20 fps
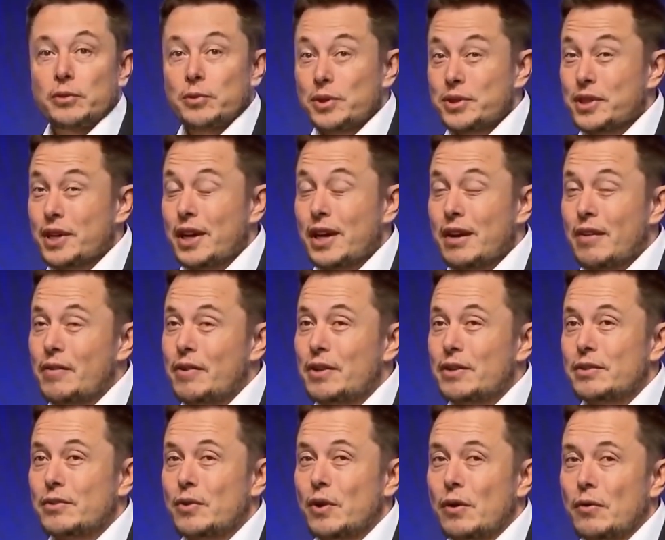what's going to happen
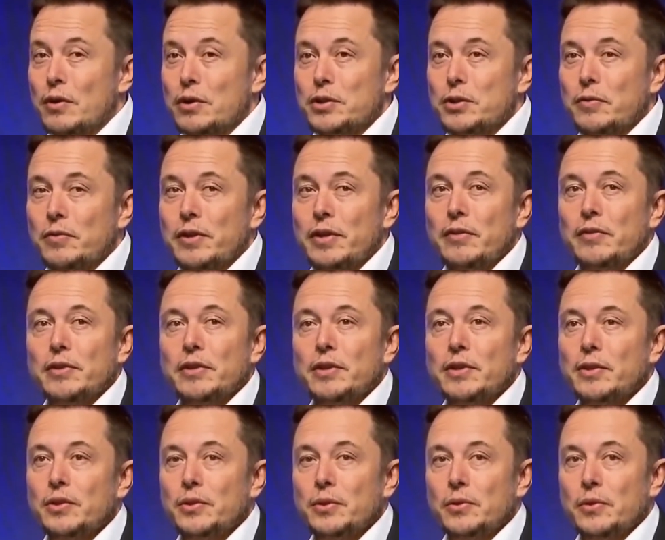is robots will be able to
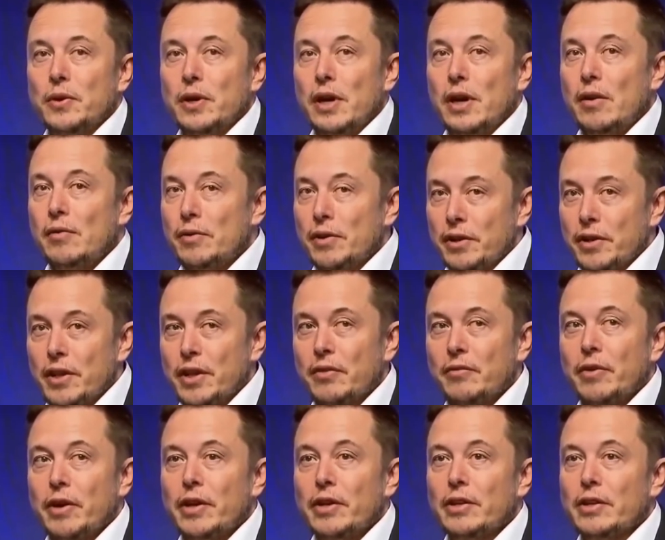do everything
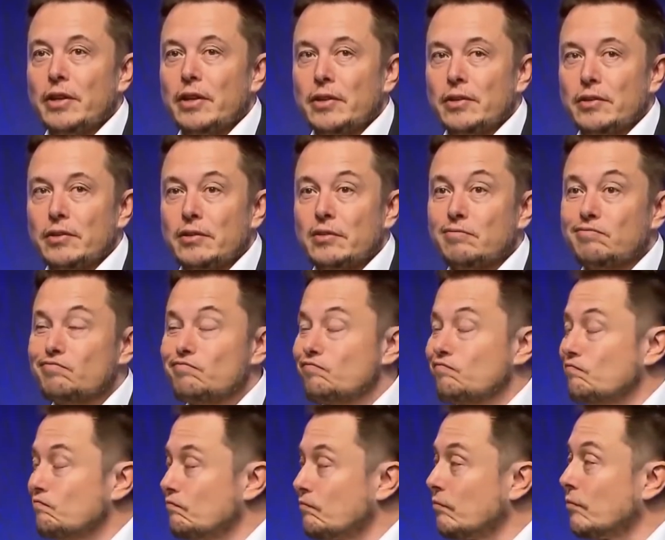better than us.
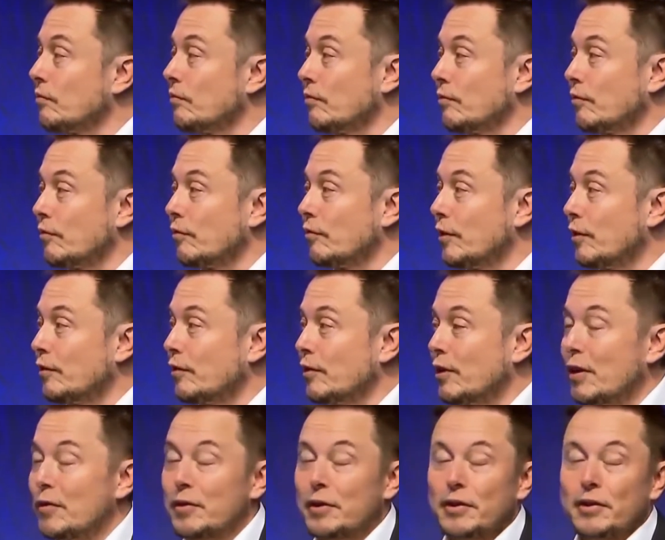
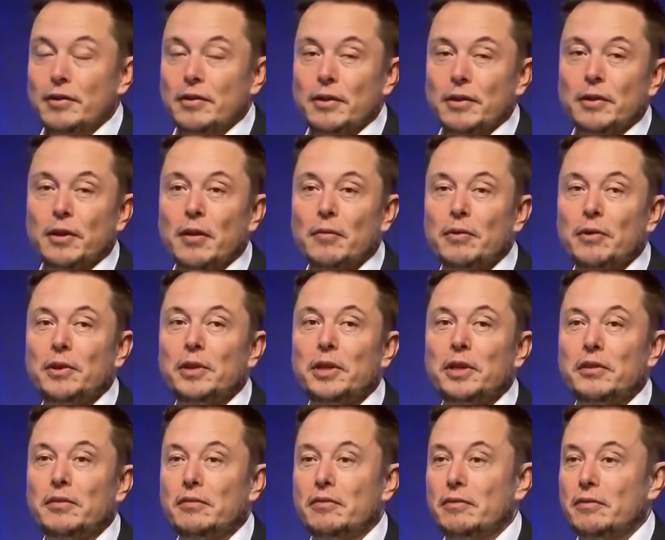I'm
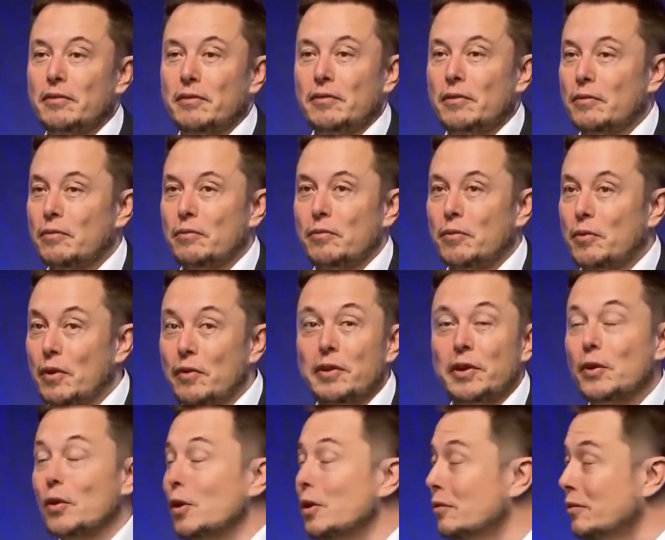including, I mean,
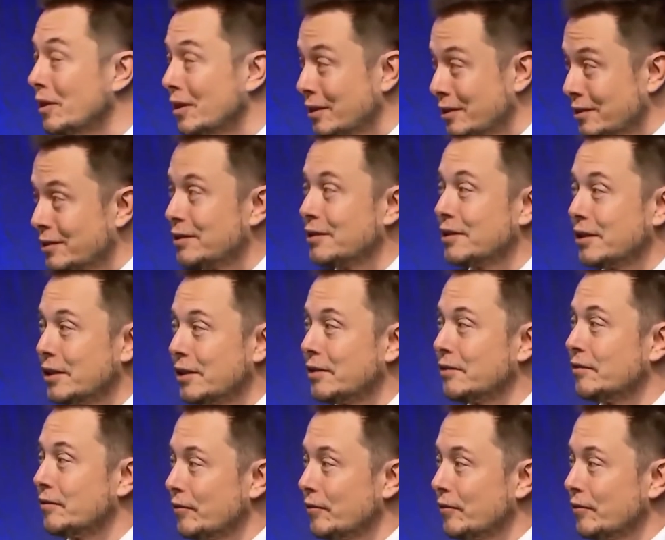all of us, you know.